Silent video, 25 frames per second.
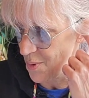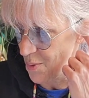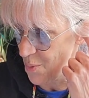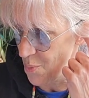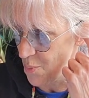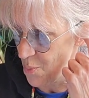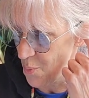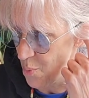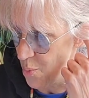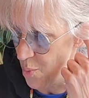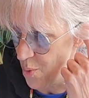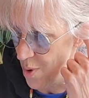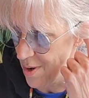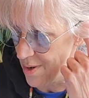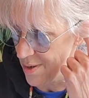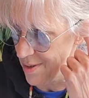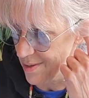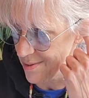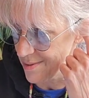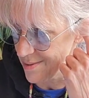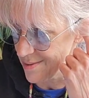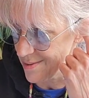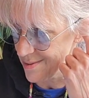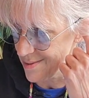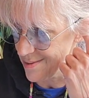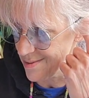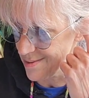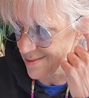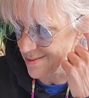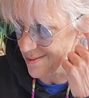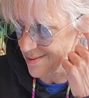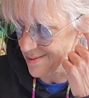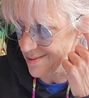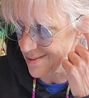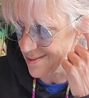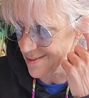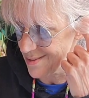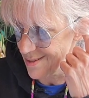
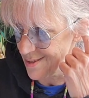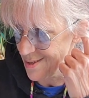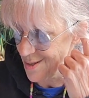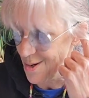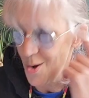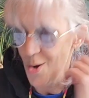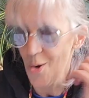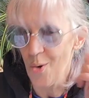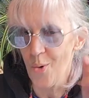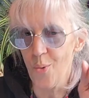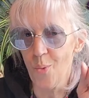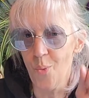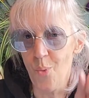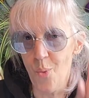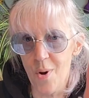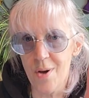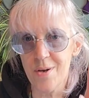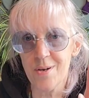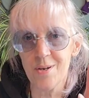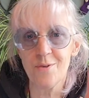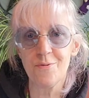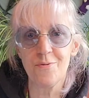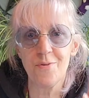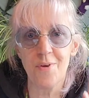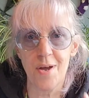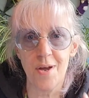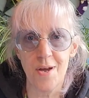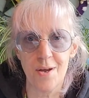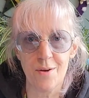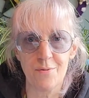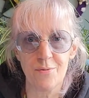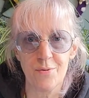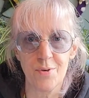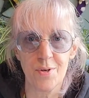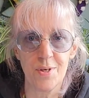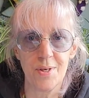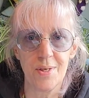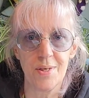was one of
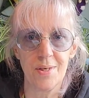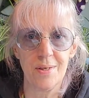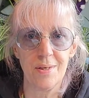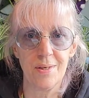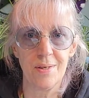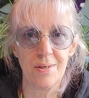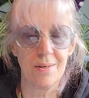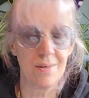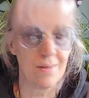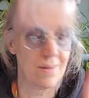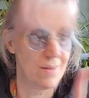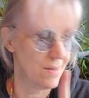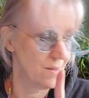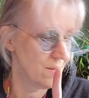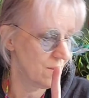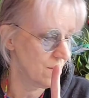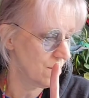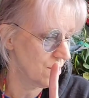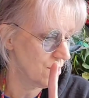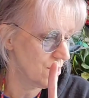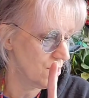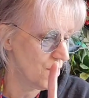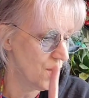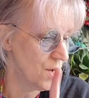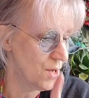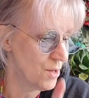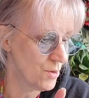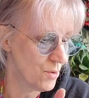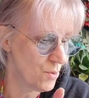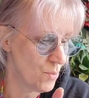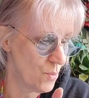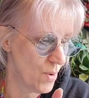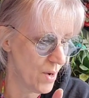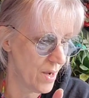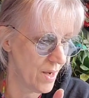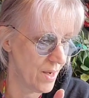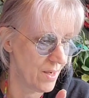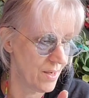every
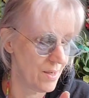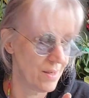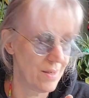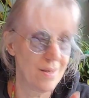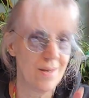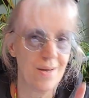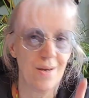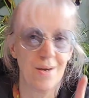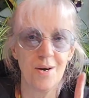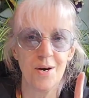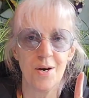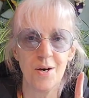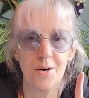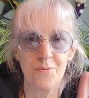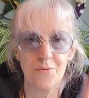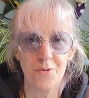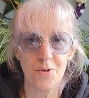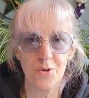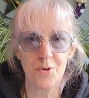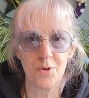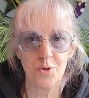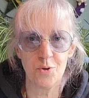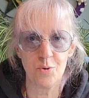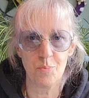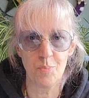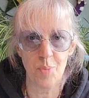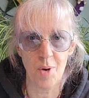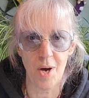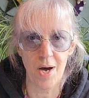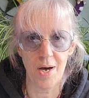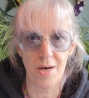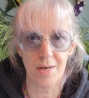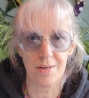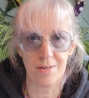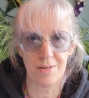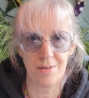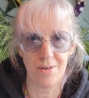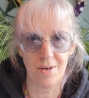colorway of the new
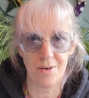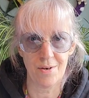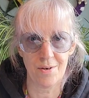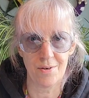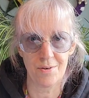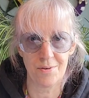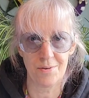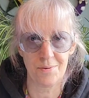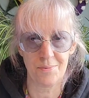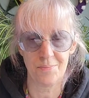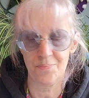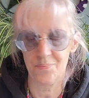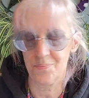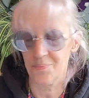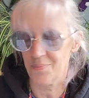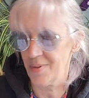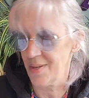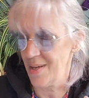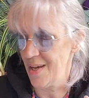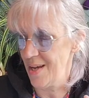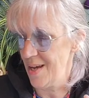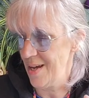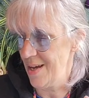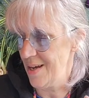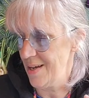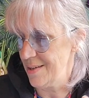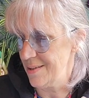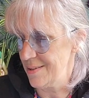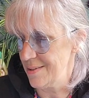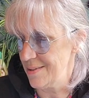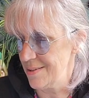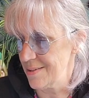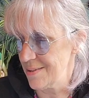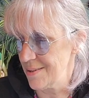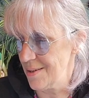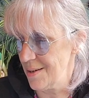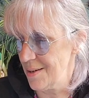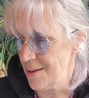BOD yarn.
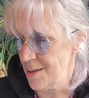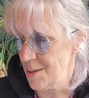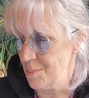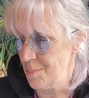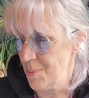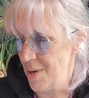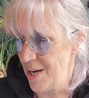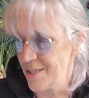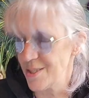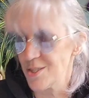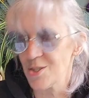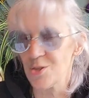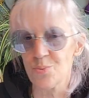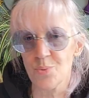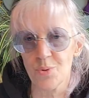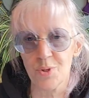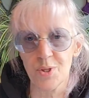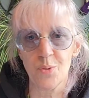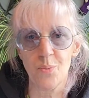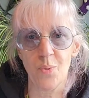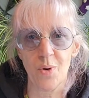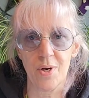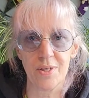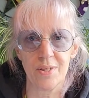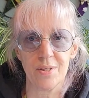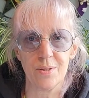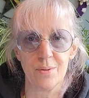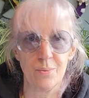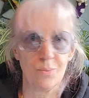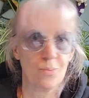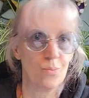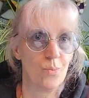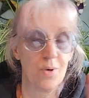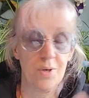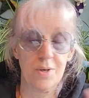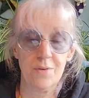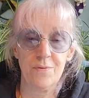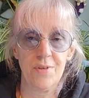And I just really wanted
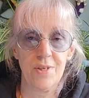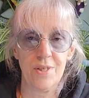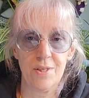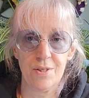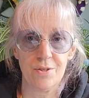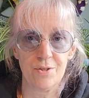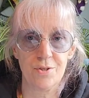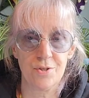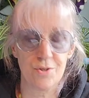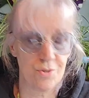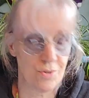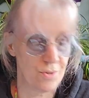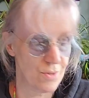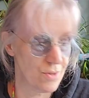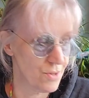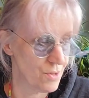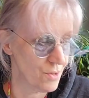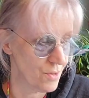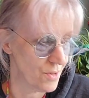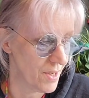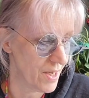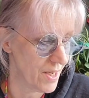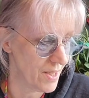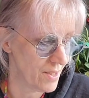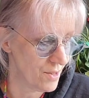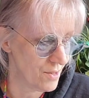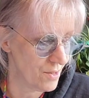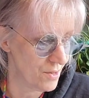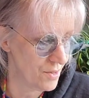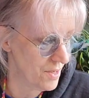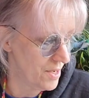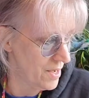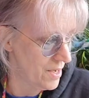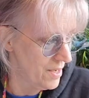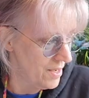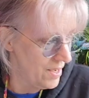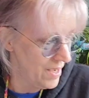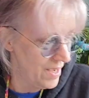one of each so that I
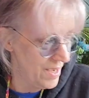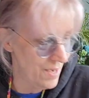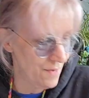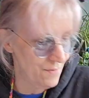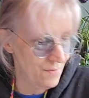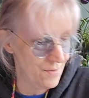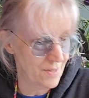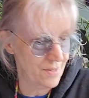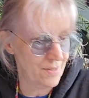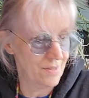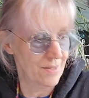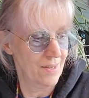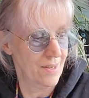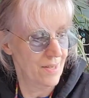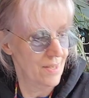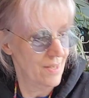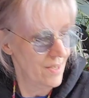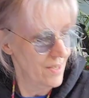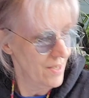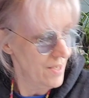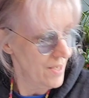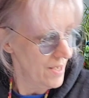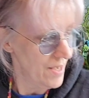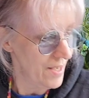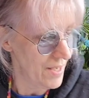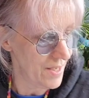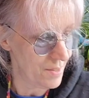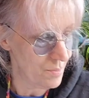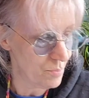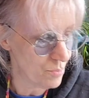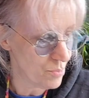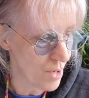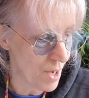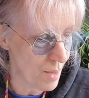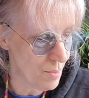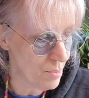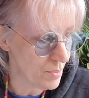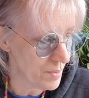could have it and
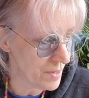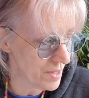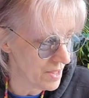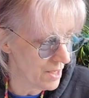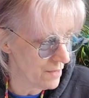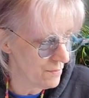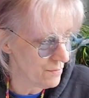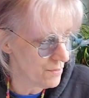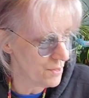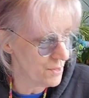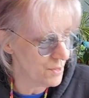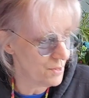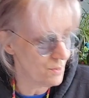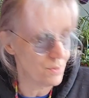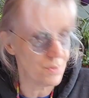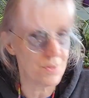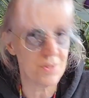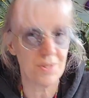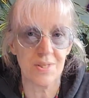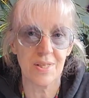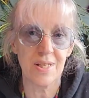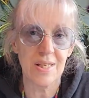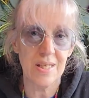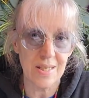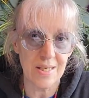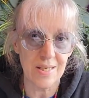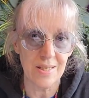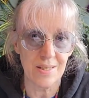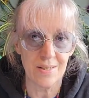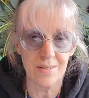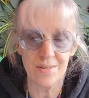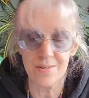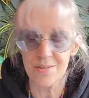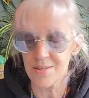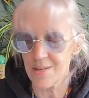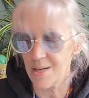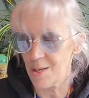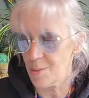probably never use
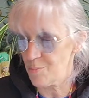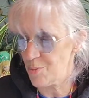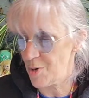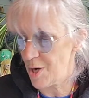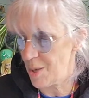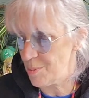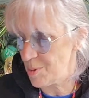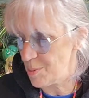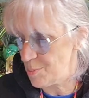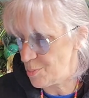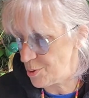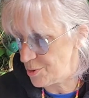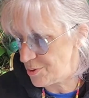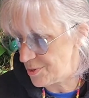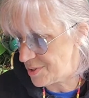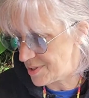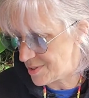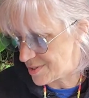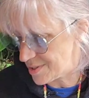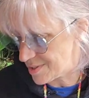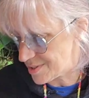these. I'll probably put these